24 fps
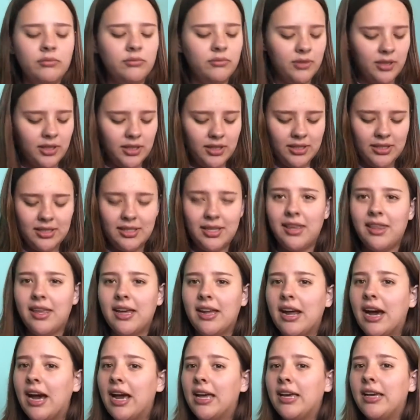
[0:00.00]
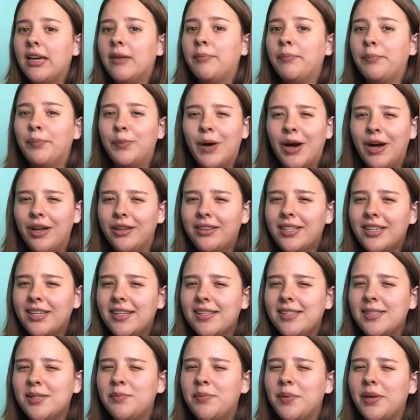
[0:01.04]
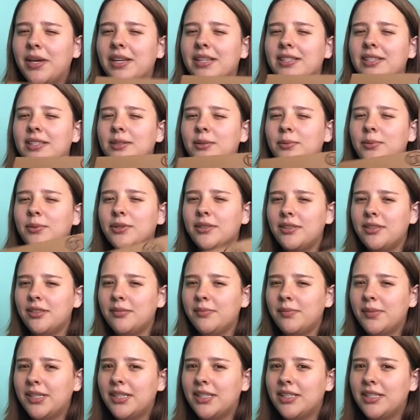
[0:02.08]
wanted to say that I bought this because there was some